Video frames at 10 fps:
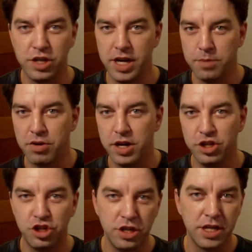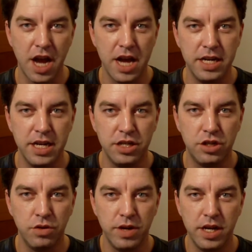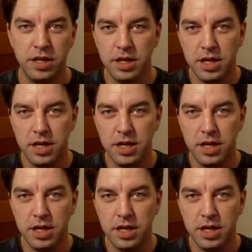and I probably shouldn't have gotten into it,